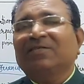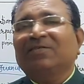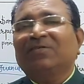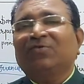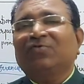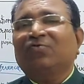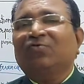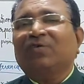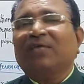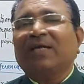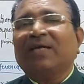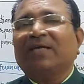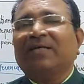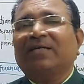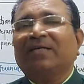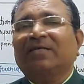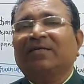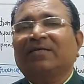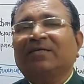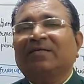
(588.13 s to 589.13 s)
you
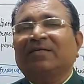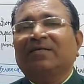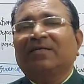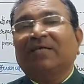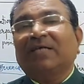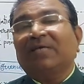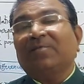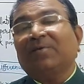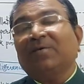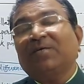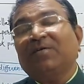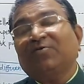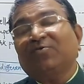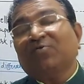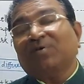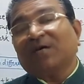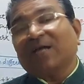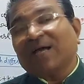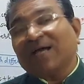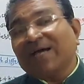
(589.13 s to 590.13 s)
can able to
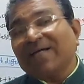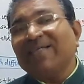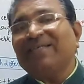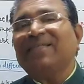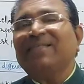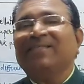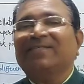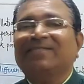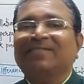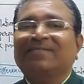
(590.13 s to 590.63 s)
write